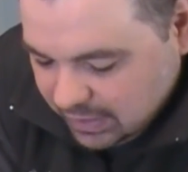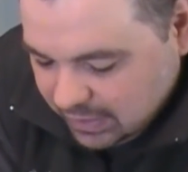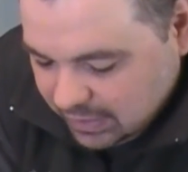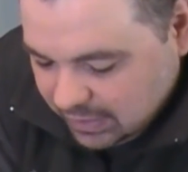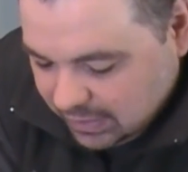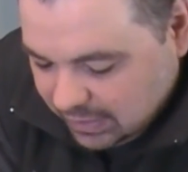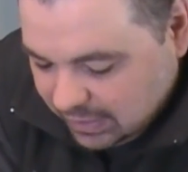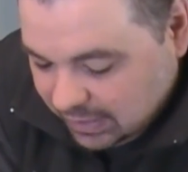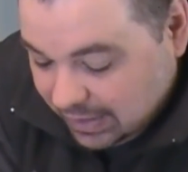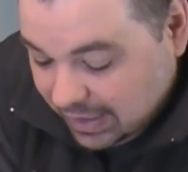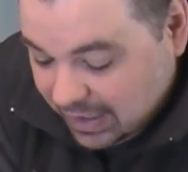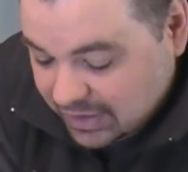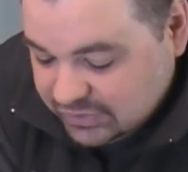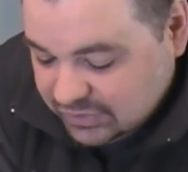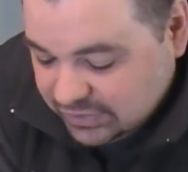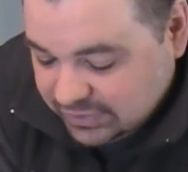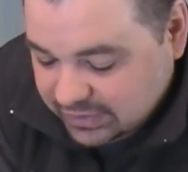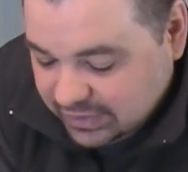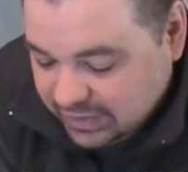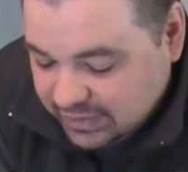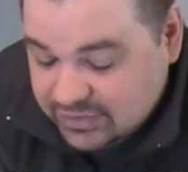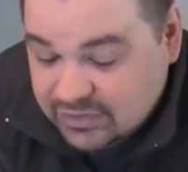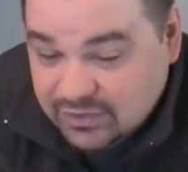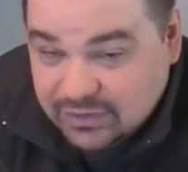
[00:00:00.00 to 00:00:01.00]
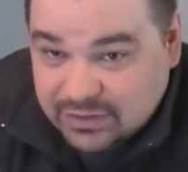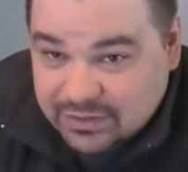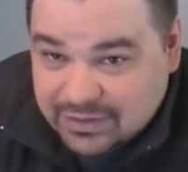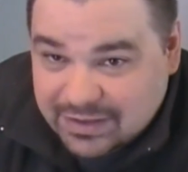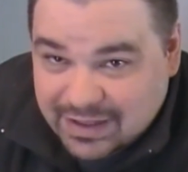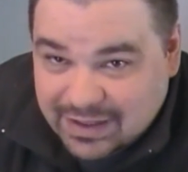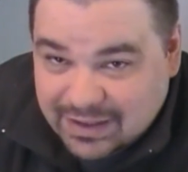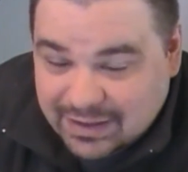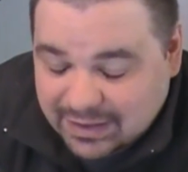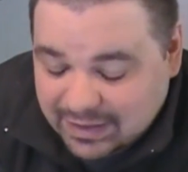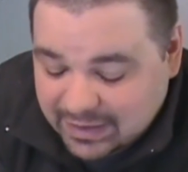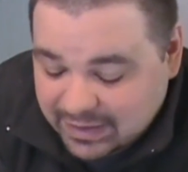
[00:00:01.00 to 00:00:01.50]
Actually extra
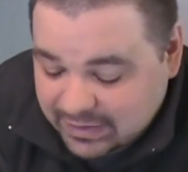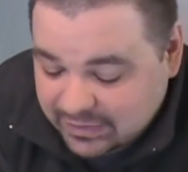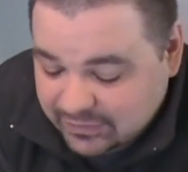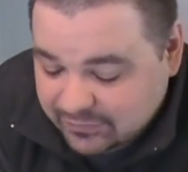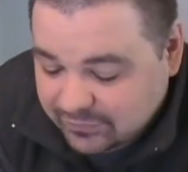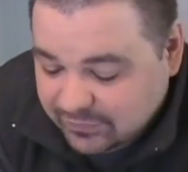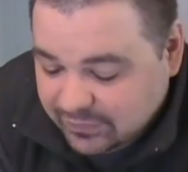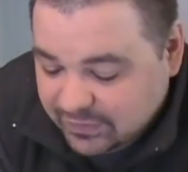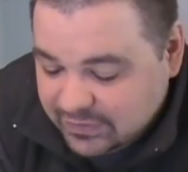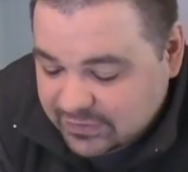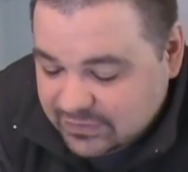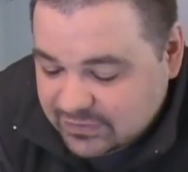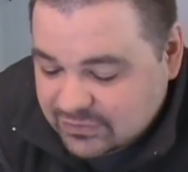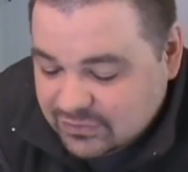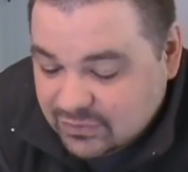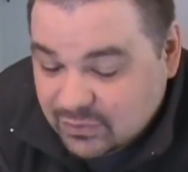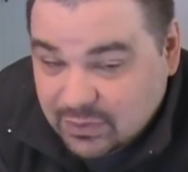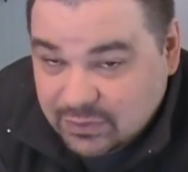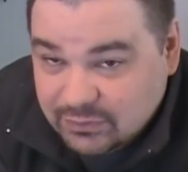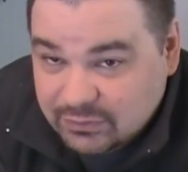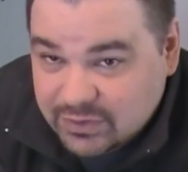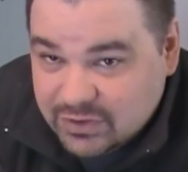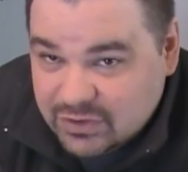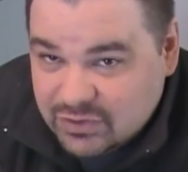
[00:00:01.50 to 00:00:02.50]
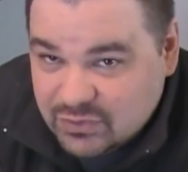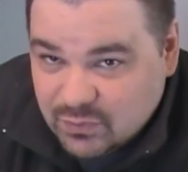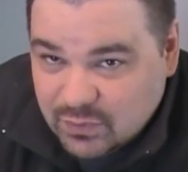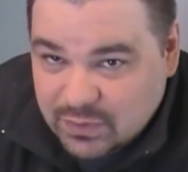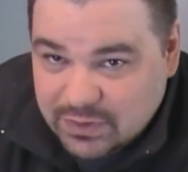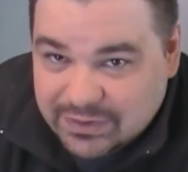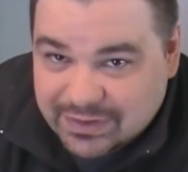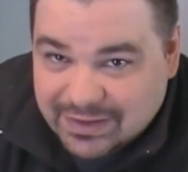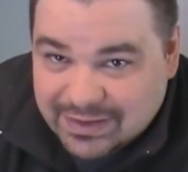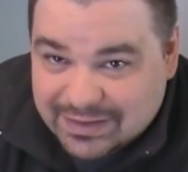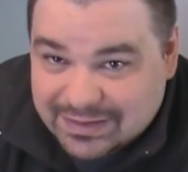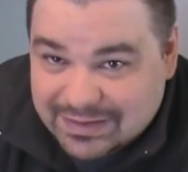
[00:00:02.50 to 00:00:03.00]
attack and defense. So at range
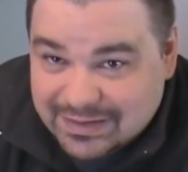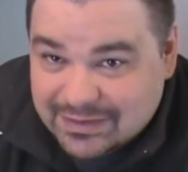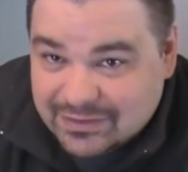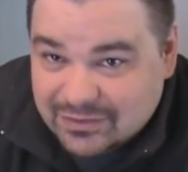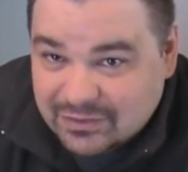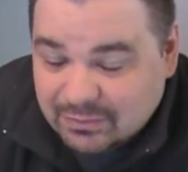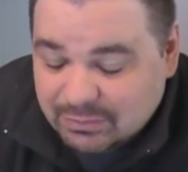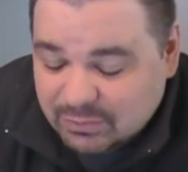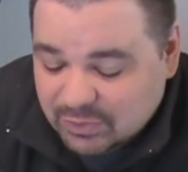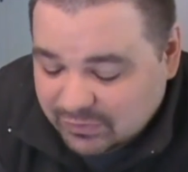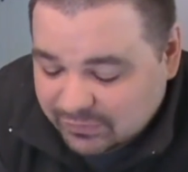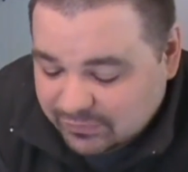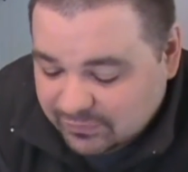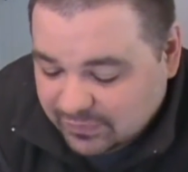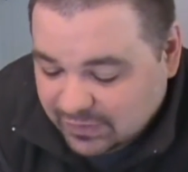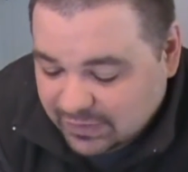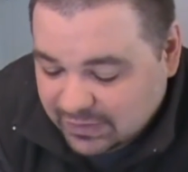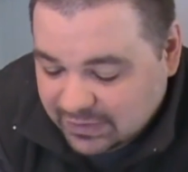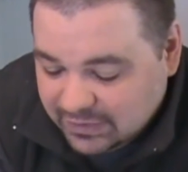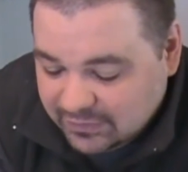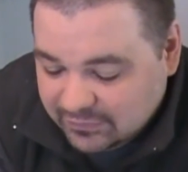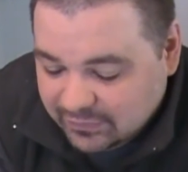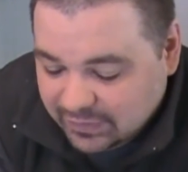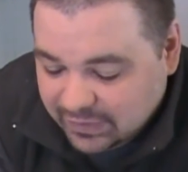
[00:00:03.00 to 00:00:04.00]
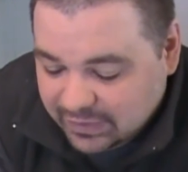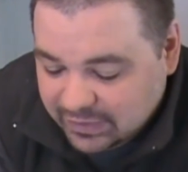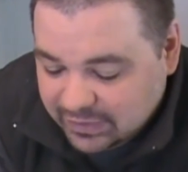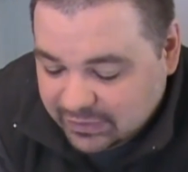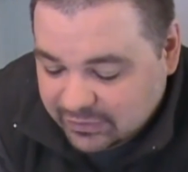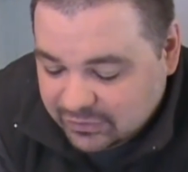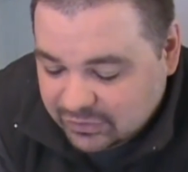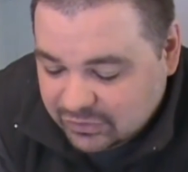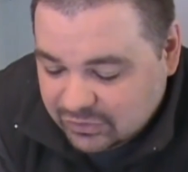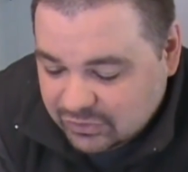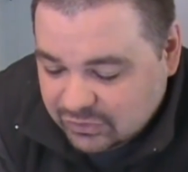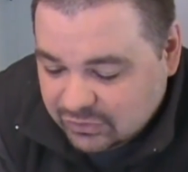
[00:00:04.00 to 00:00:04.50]
1 that takes her up to 5
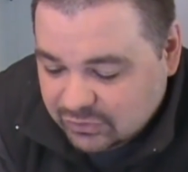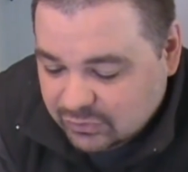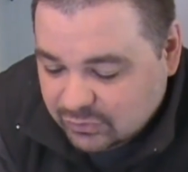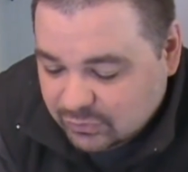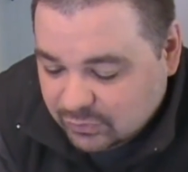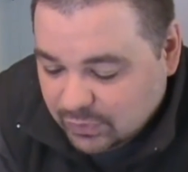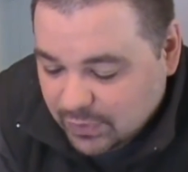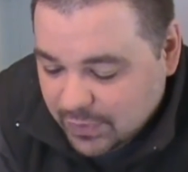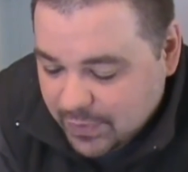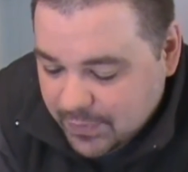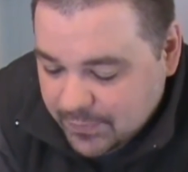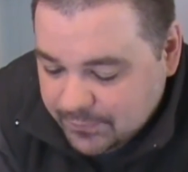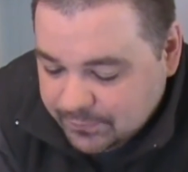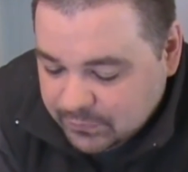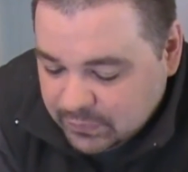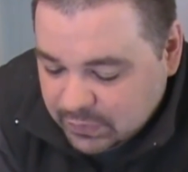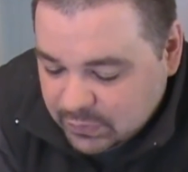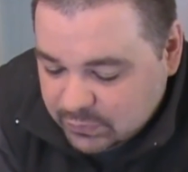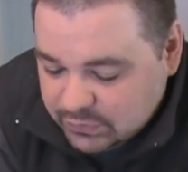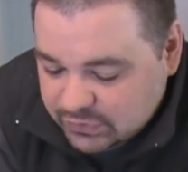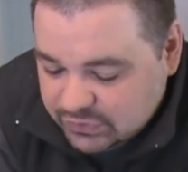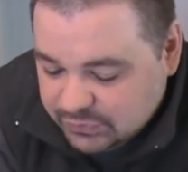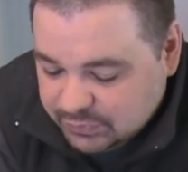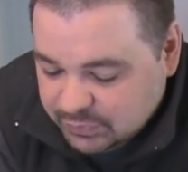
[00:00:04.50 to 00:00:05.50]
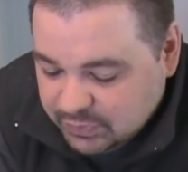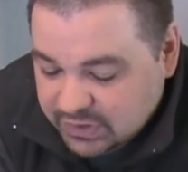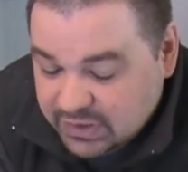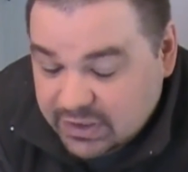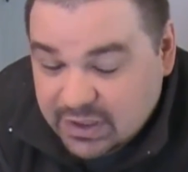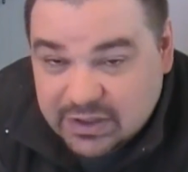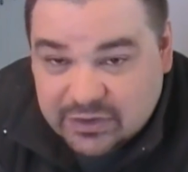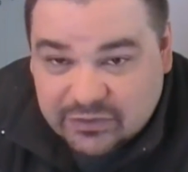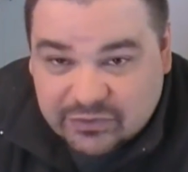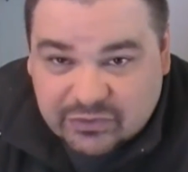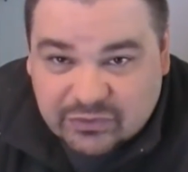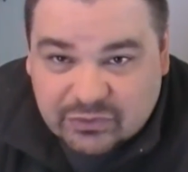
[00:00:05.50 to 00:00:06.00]
and 2, which is pretty
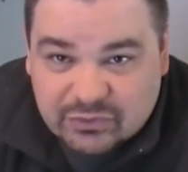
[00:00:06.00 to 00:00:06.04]
nice.